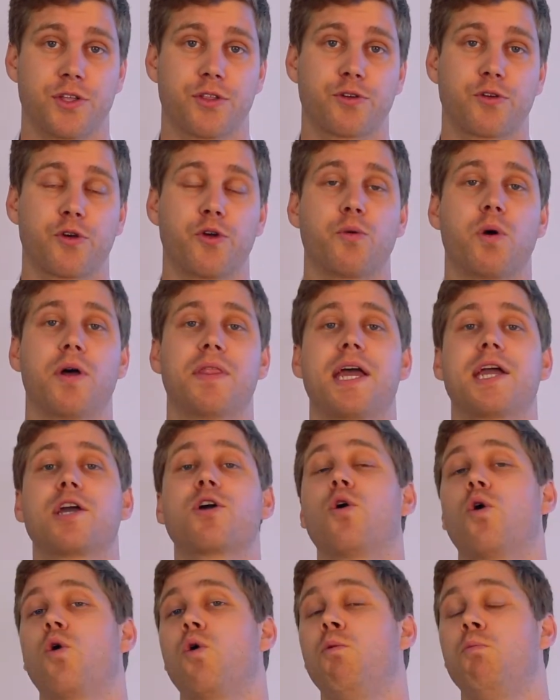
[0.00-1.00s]
through what they
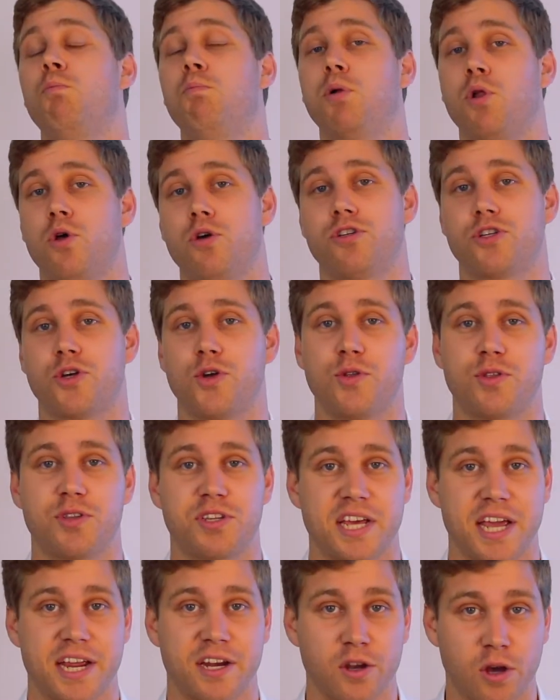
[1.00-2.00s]
call Bluetooth
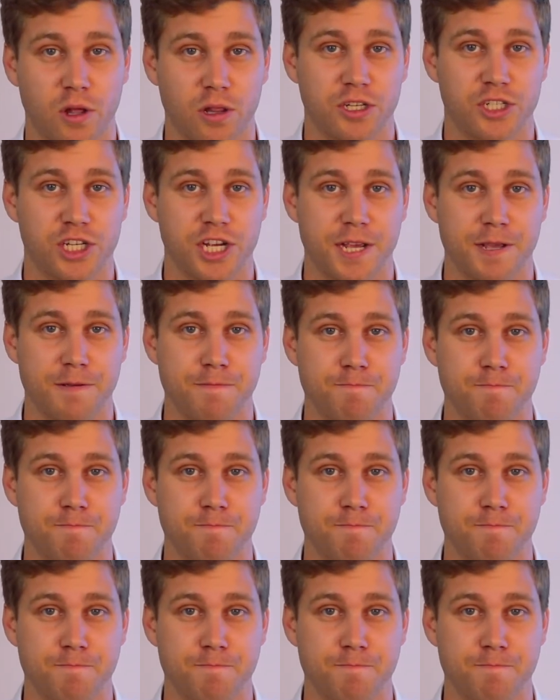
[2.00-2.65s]
technology.